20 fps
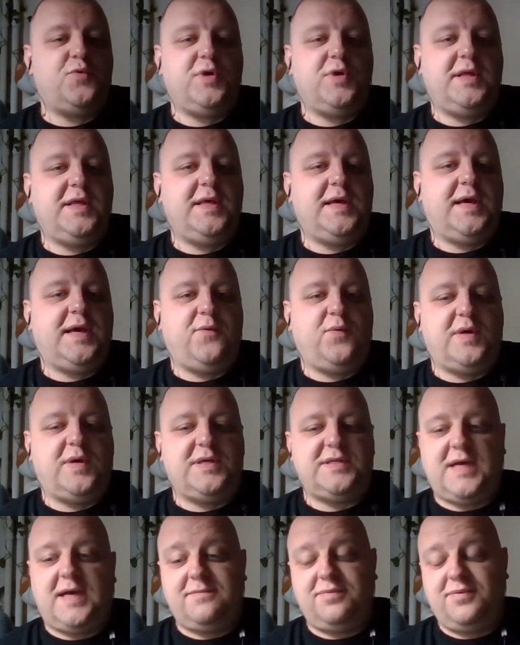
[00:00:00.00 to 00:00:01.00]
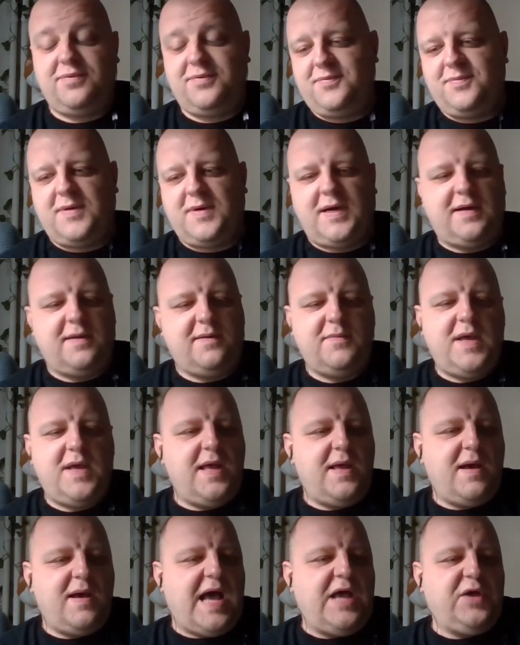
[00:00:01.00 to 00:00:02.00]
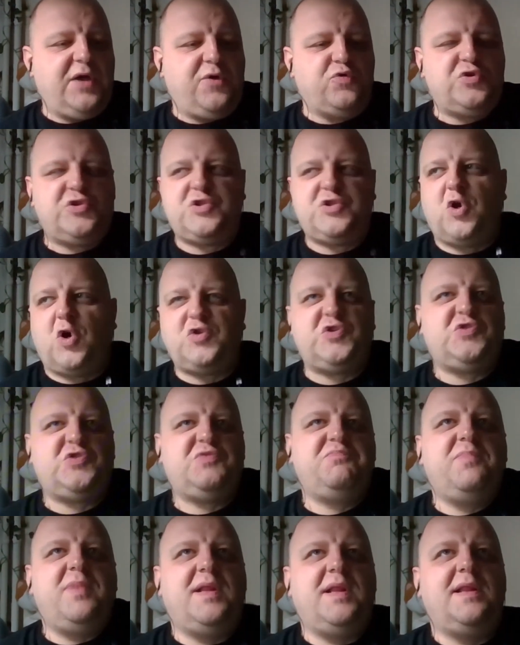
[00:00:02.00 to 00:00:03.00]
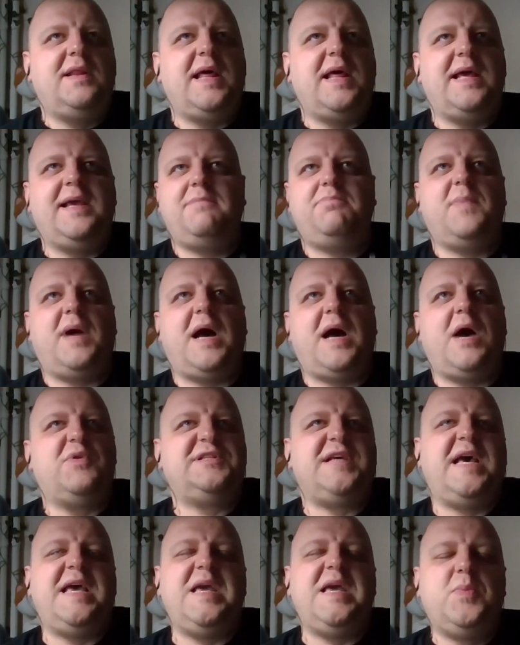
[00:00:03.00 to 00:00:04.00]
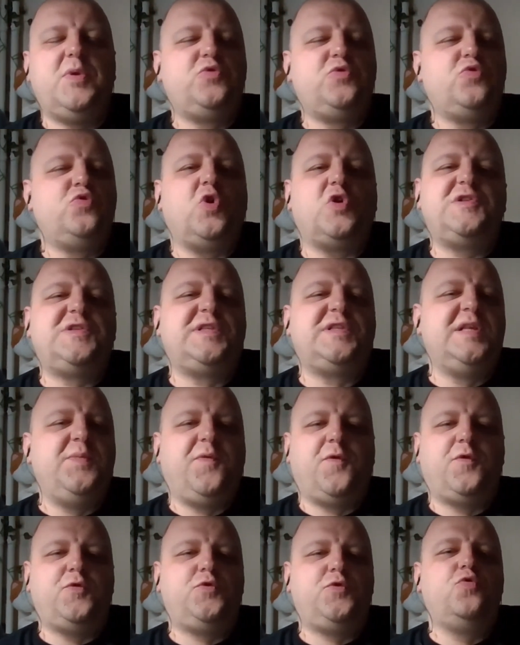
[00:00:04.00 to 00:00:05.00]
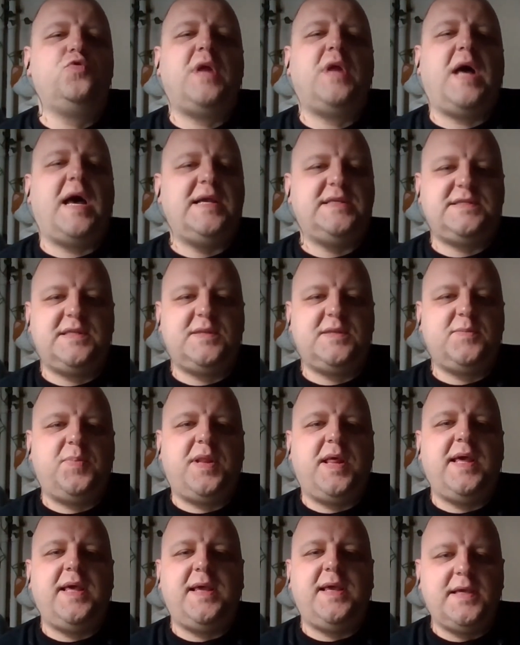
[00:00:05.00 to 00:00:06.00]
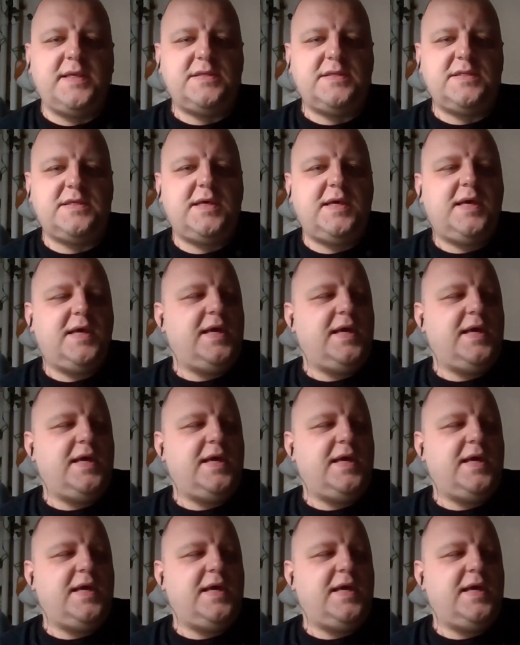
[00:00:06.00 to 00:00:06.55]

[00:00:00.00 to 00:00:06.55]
Really, I could not, like, I was able to not sleep for 2 nights and playing it.